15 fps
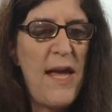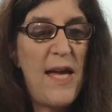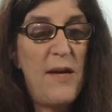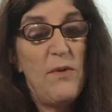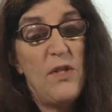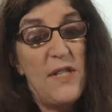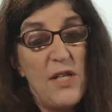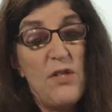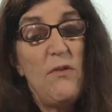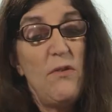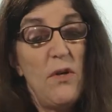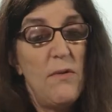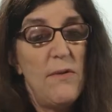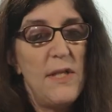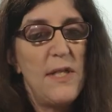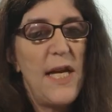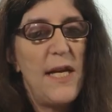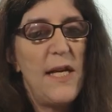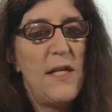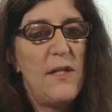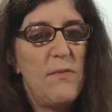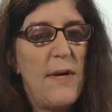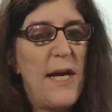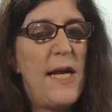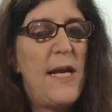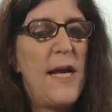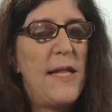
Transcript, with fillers: and which they don't always get as right.